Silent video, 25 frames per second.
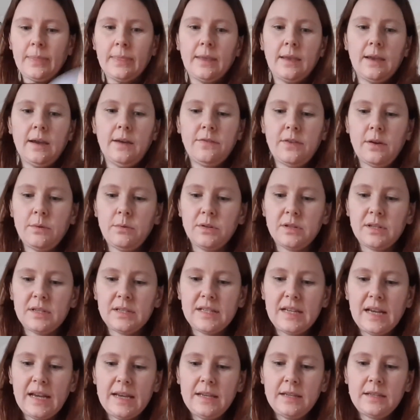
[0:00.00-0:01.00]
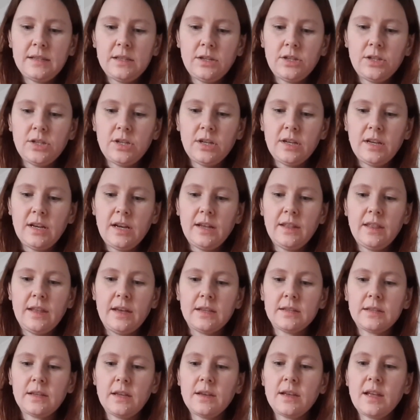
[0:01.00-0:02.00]
If they want to taste the sugar,
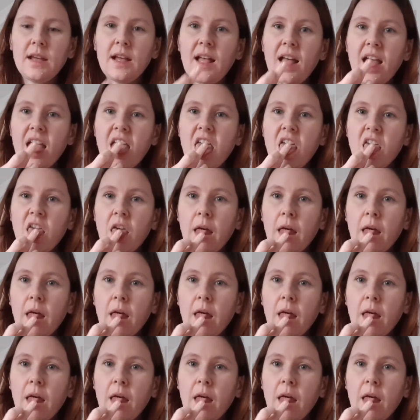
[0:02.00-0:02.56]
that's okay,